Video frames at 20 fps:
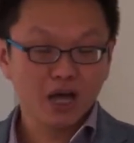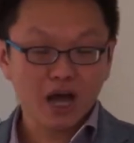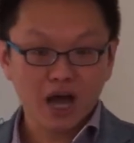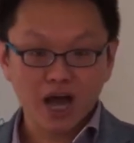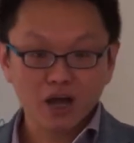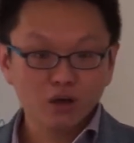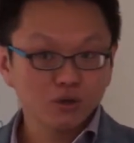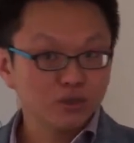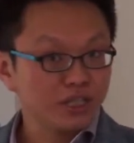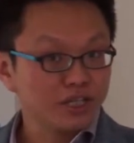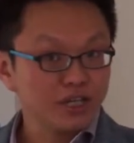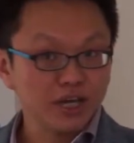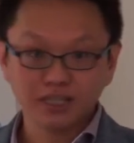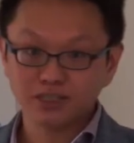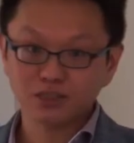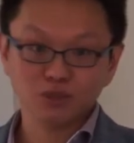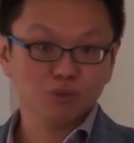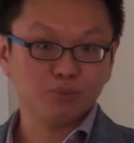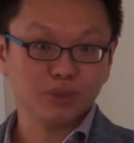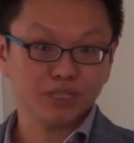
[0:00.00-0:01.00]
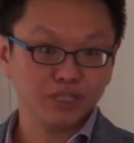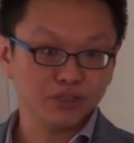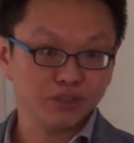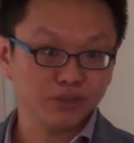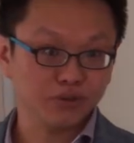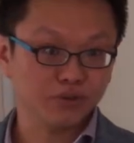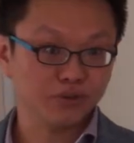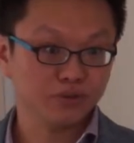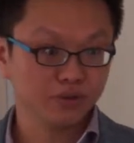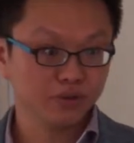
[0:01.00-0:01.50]
IoT has no
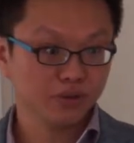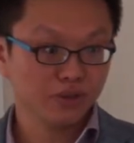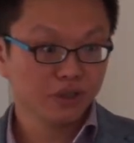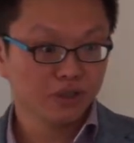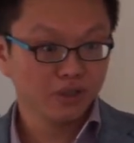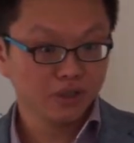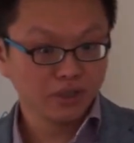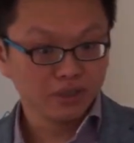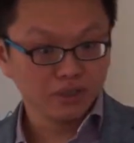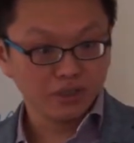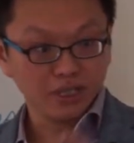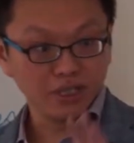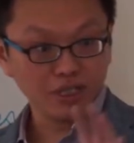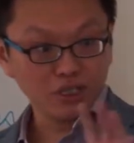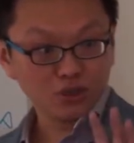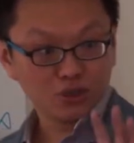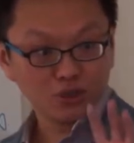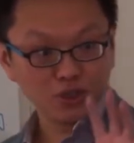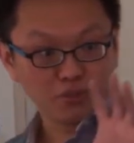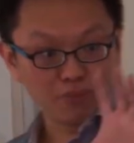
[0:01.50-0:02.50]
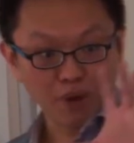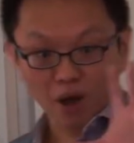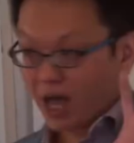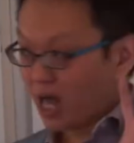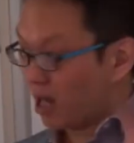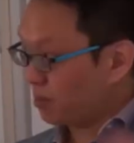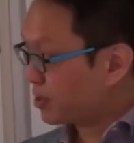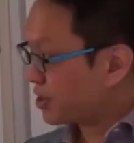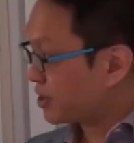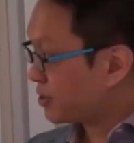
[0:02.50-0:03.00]
potential. The issue is about
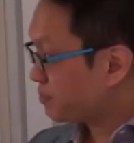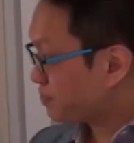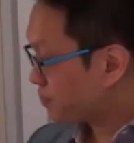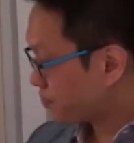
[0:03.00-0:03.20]
apps.